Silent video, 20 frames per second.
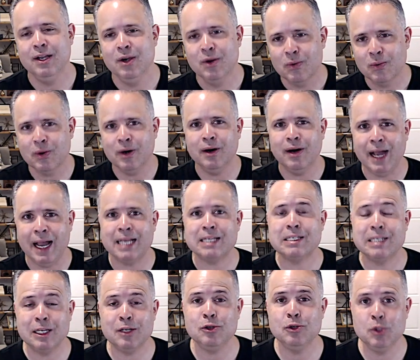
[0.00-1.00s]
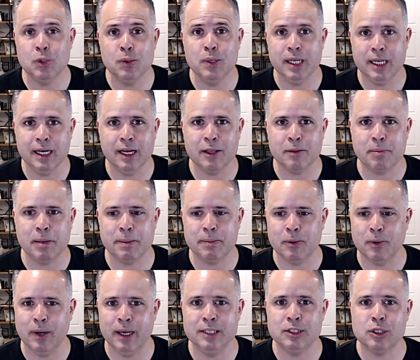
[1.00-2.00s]
Well, actually, you do need other
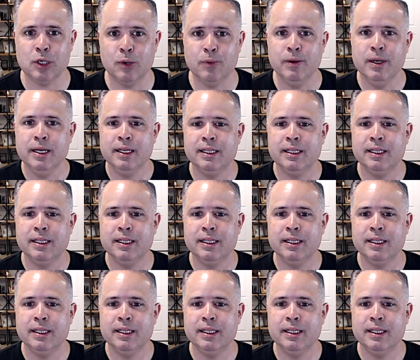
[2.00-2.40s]
people. And so